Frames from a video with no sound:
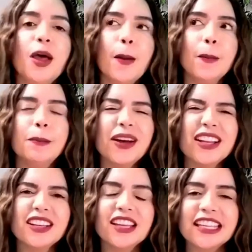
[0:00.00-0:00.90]

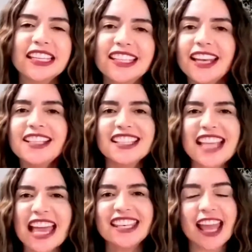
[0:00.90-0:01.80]
but getting to
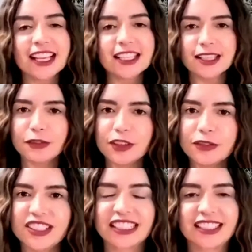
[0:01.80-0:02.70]
that next level of
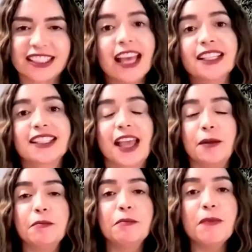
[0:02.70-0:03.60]
success
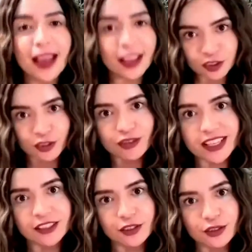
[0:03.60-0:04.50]
and mastery
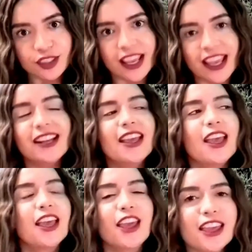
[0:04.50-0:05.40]
as you said
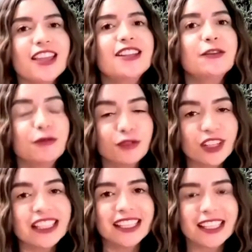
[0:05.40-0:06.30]
it
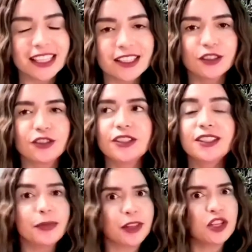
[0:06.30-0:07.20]
really is it's
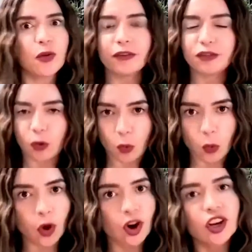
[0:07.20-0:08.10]
something you have to
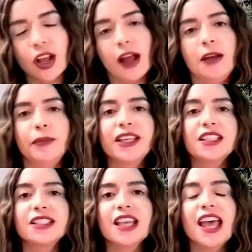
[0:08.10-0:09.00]
work on
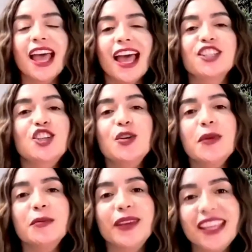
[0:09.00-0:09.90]
because as
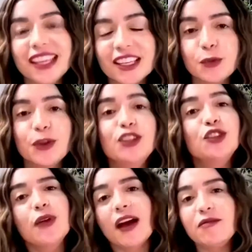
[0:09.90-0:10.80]
human beings we
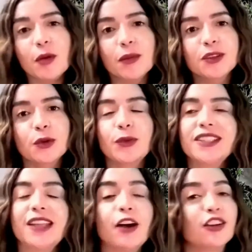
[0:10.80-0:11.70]
do have moments where we
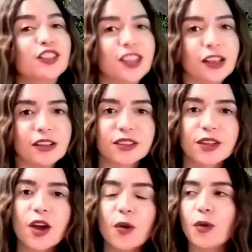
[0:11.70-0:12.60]
doubt ourselves
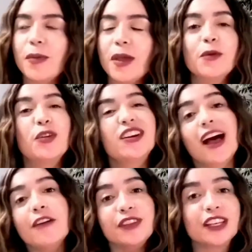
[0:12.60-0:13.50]
or maybe we're
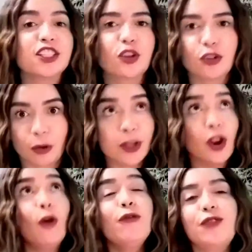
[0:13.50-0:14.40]
not feeling so great we
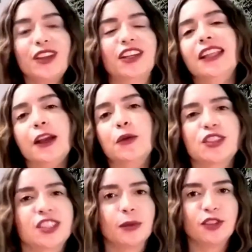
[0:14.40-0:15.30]
don't feel like we're
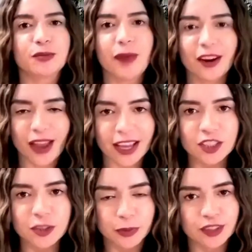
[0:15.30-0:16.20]
subject matter
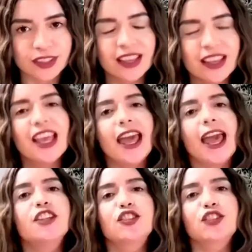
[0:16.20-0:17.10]
experts
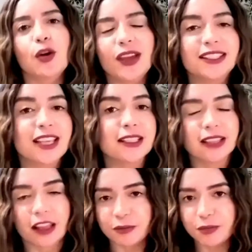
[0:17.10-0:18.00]
and so it takes a lot of